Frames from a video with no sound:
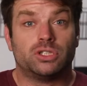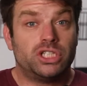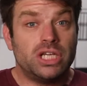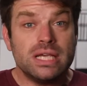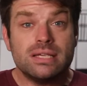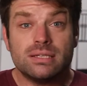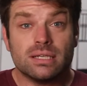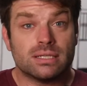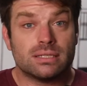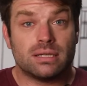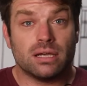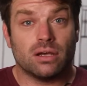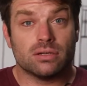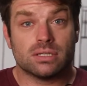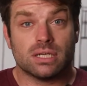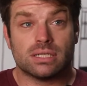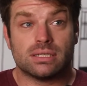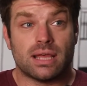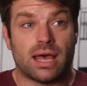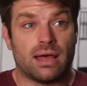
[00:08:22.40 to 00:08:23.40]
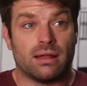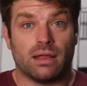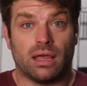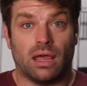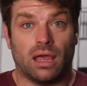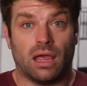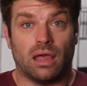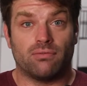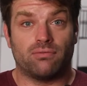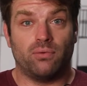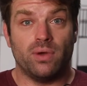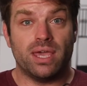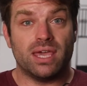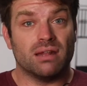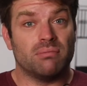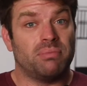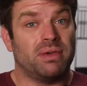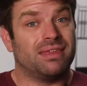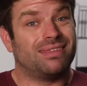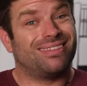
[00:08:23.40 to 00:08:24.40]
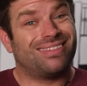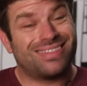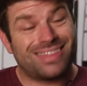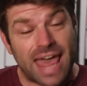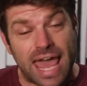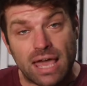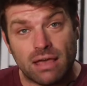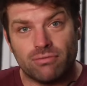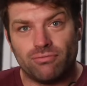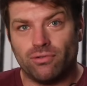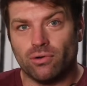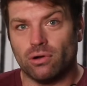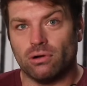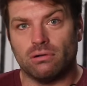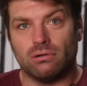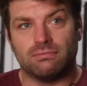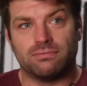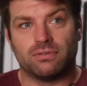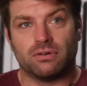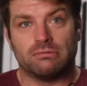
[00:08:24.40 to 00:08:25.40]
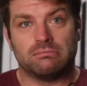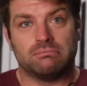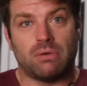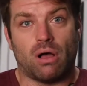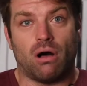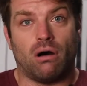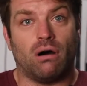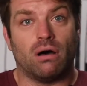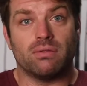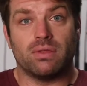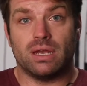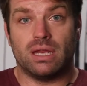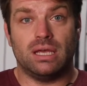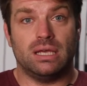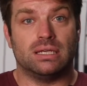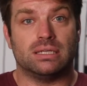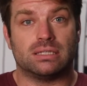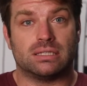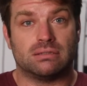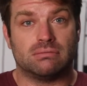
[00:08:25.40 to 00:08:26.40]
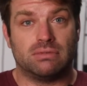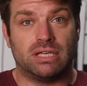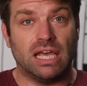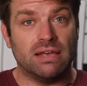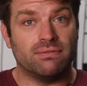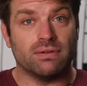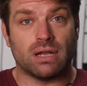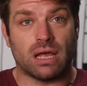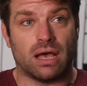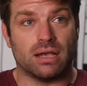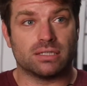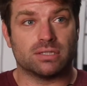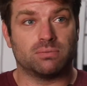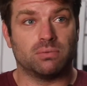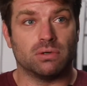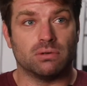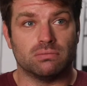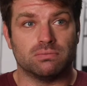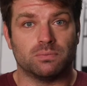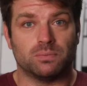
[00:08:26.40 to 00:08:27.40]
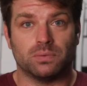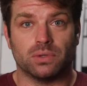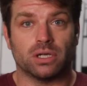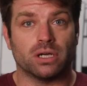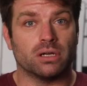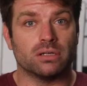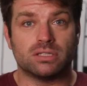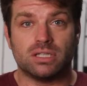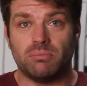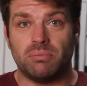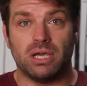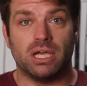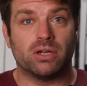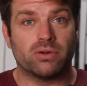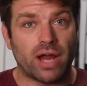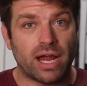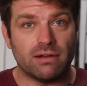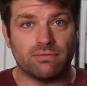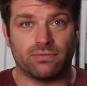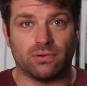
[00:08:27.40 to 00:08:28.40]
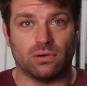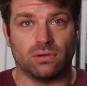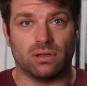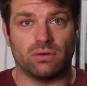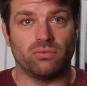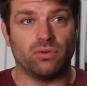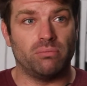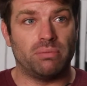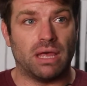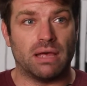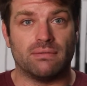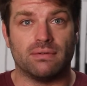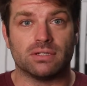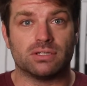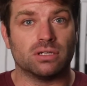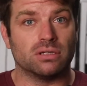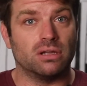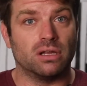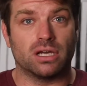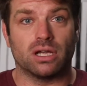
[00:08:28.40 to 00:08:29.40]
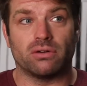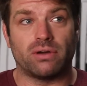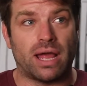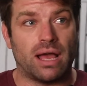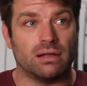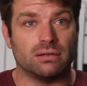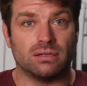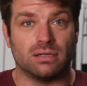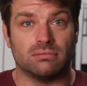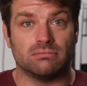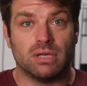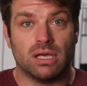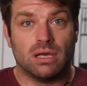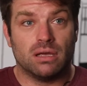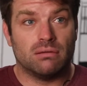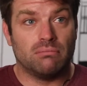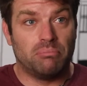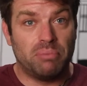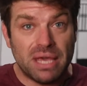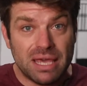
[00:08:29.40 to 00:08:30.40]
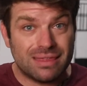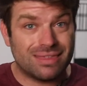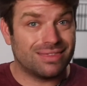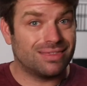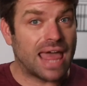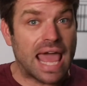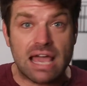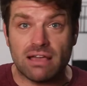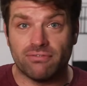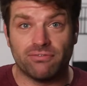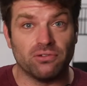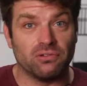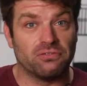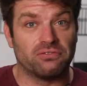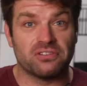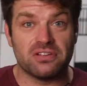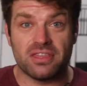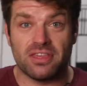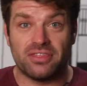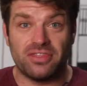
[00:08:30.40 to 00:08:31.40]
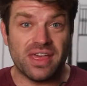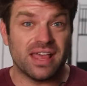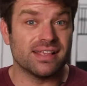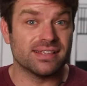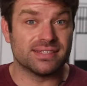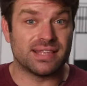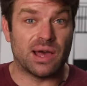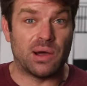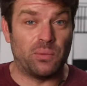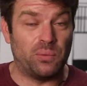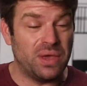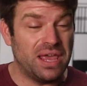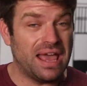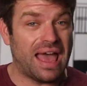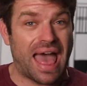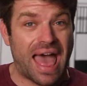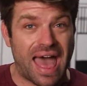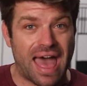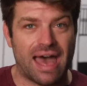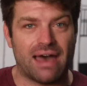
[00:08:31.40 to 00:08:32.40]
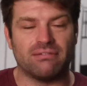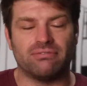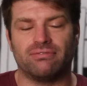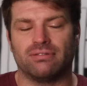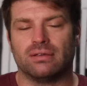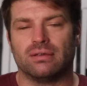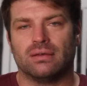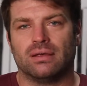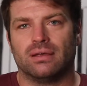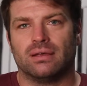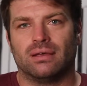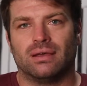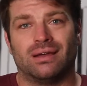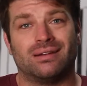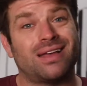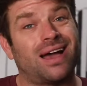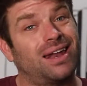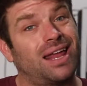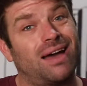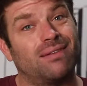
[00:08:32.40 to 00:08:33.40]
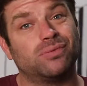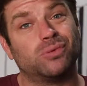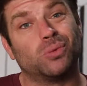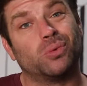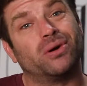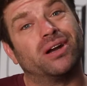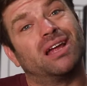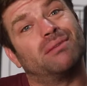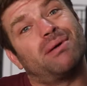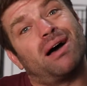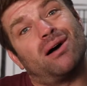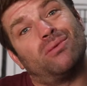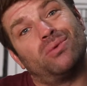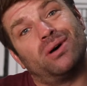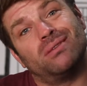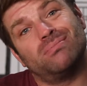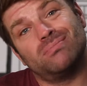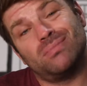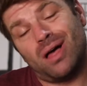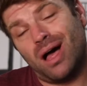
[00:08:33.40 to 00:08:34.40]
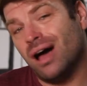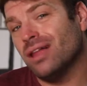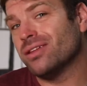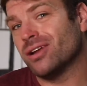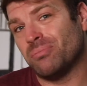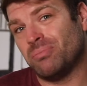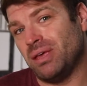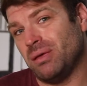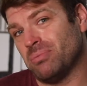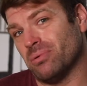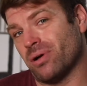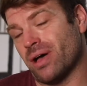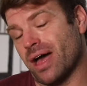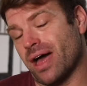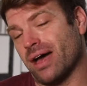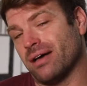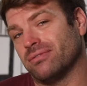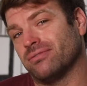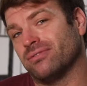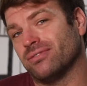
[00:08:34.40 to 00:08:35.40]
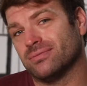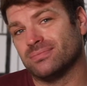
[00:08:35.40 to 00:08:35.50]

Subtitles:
Jesus tells us that if we can be thankful for all that he's given us, we'll learn to be grateful and we'll be able to look around and be thankful for the things that we have and not have to worry about what other people have.